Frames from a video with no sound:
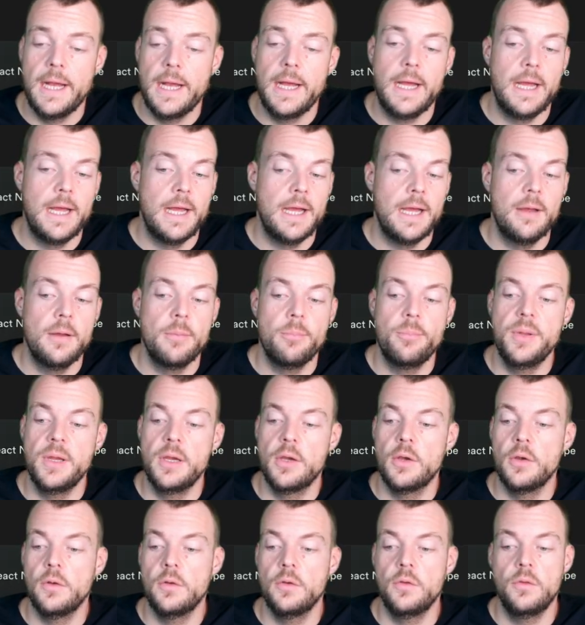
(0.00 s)
uh,
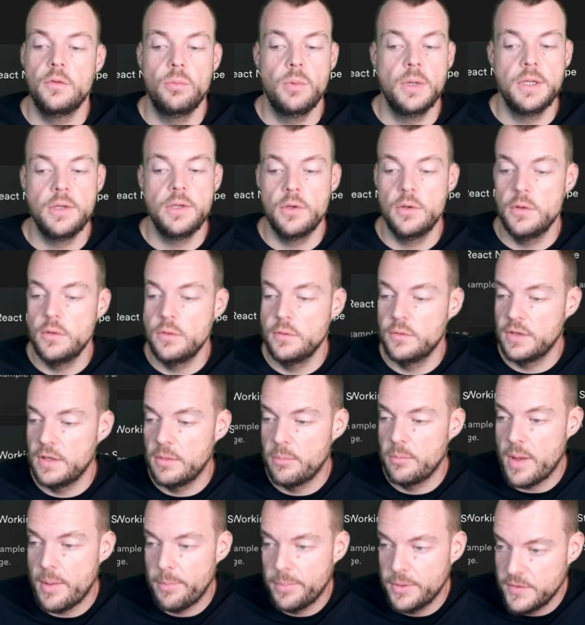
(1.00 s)
because when you're
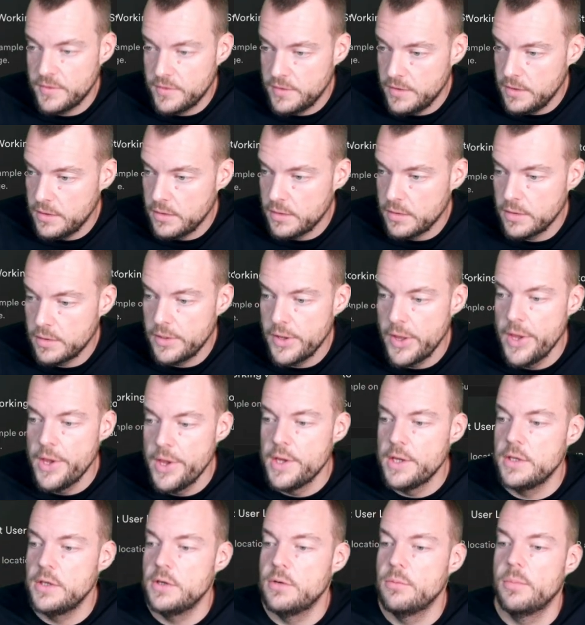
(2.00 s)
using Puppeteer,
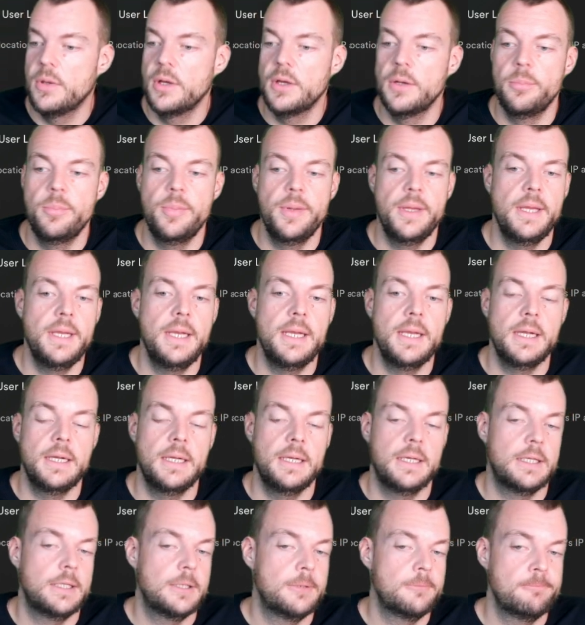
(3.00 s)
you might be,
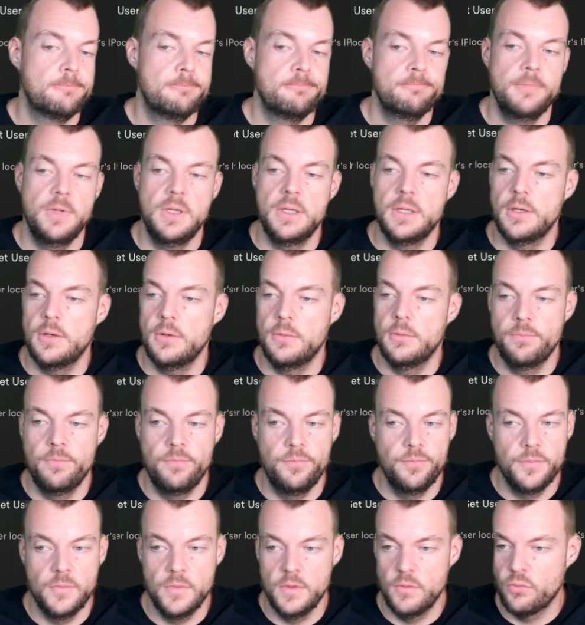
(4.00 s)
um, you know,
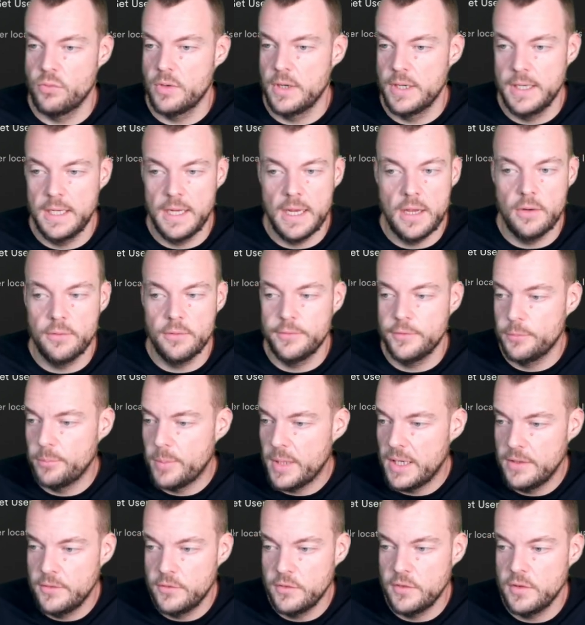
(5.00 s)
running out of
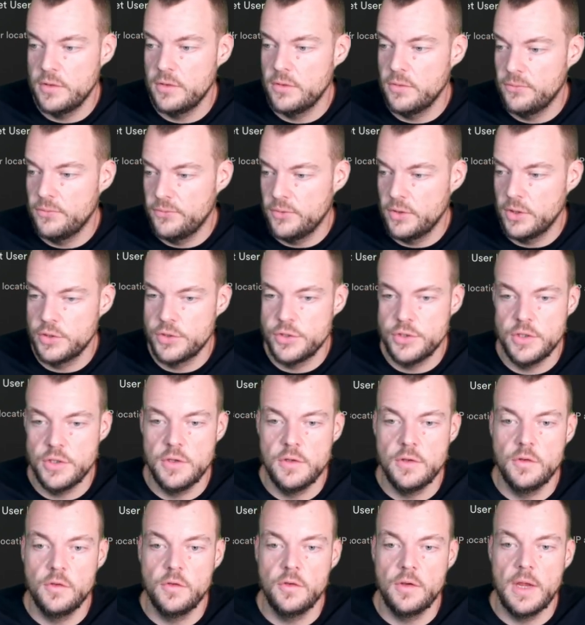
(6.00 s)
space in your
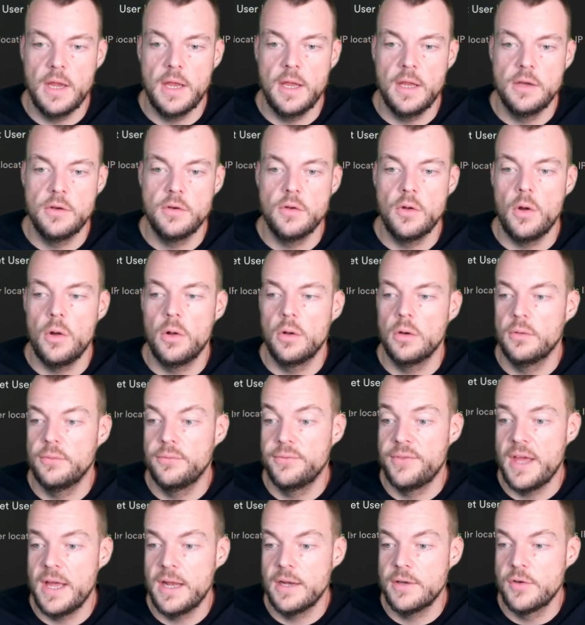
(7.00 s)
functions and all
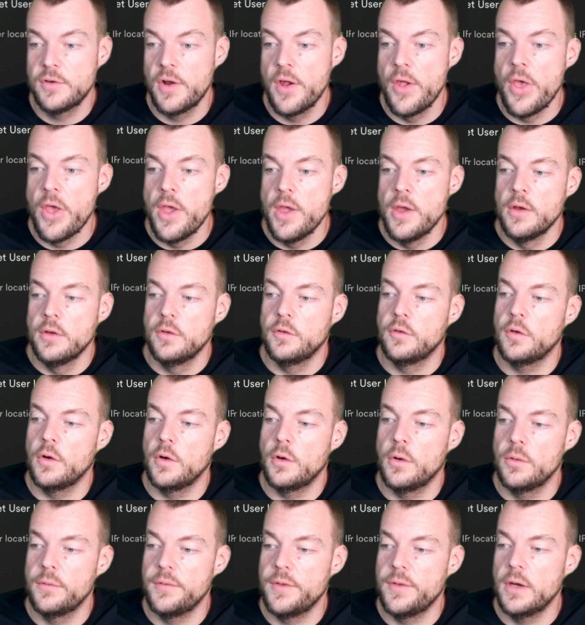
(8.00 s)
of that.
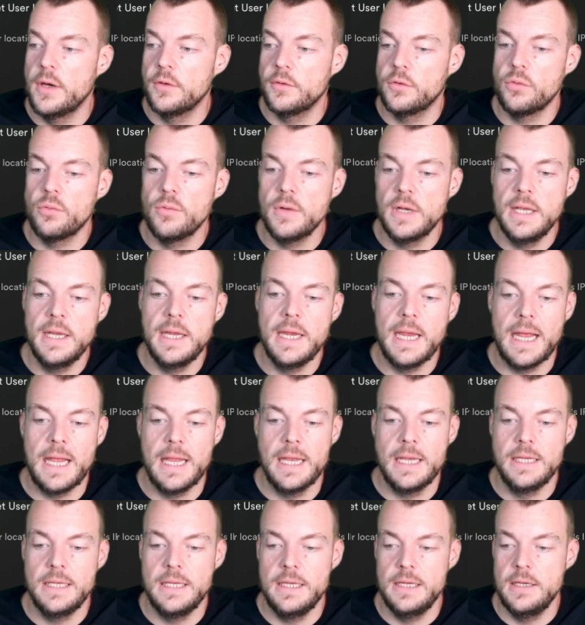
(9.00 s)
So there is a really
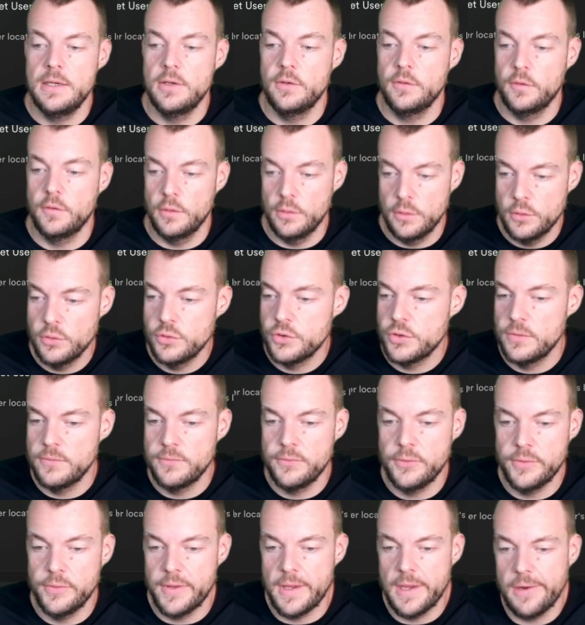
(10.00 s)
handy solution
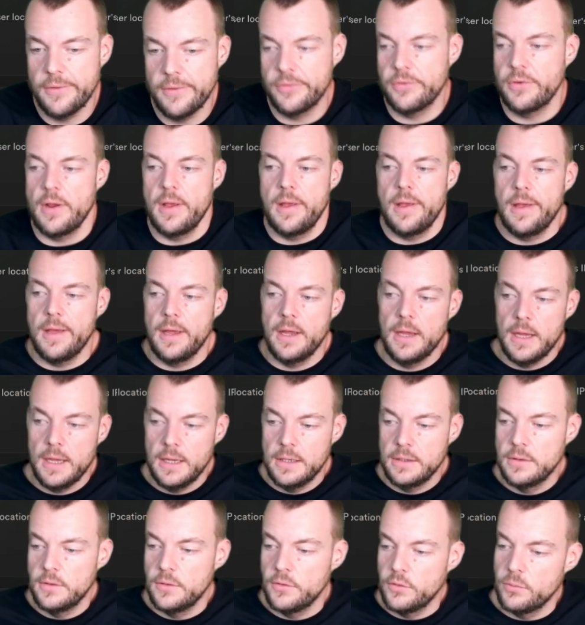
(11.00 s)
for that uh,
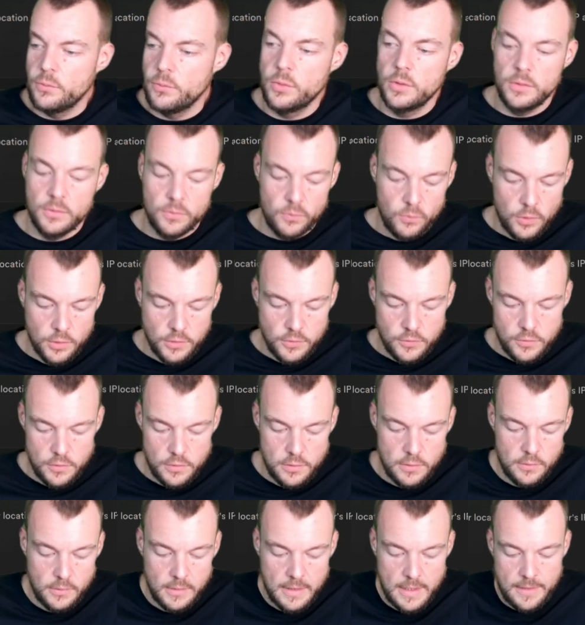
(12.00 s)
and we'll want to
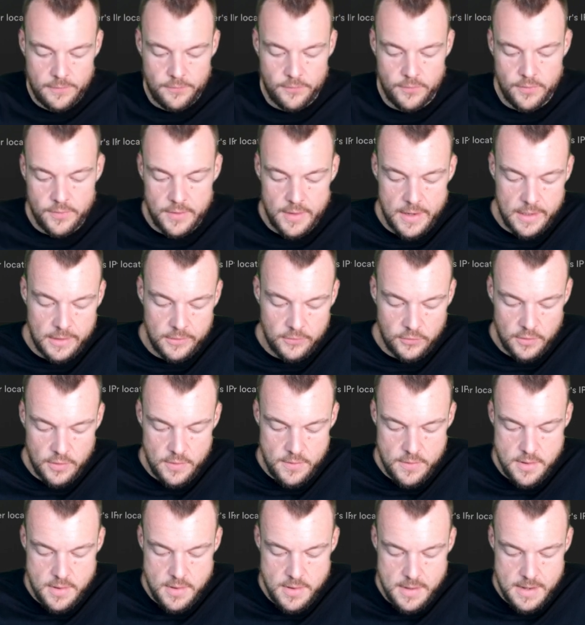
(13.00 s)
look at that
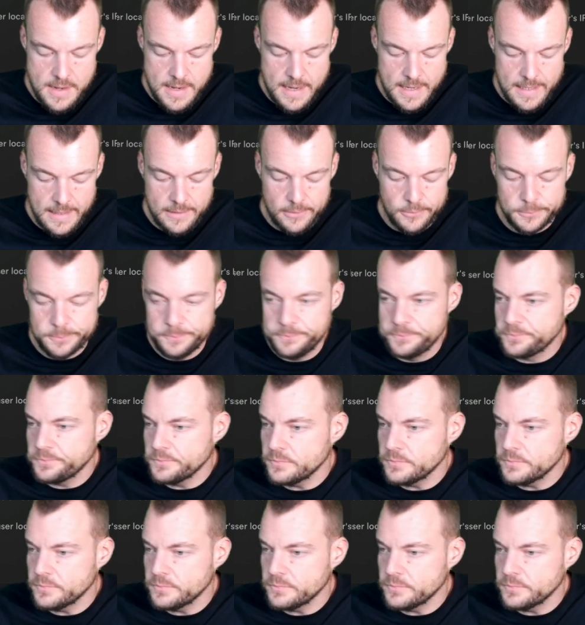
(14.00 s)
now.